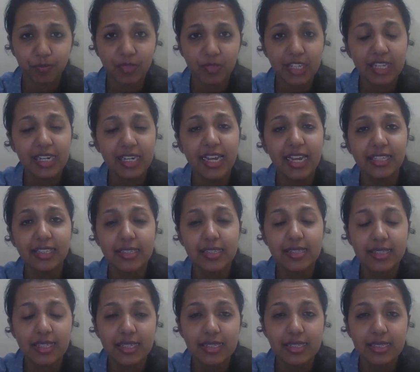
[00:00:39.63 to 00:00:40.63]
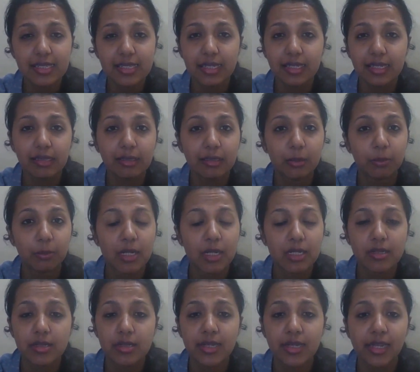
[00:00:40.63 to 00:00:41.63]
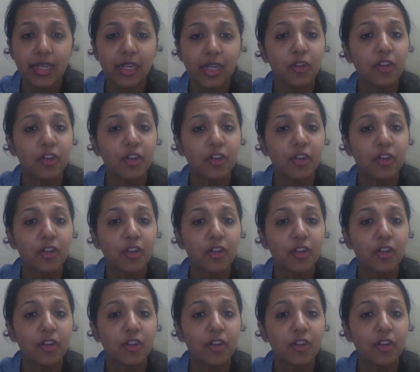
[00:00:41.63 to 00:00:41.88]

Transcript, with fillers: like the skin cell, the muscle cell,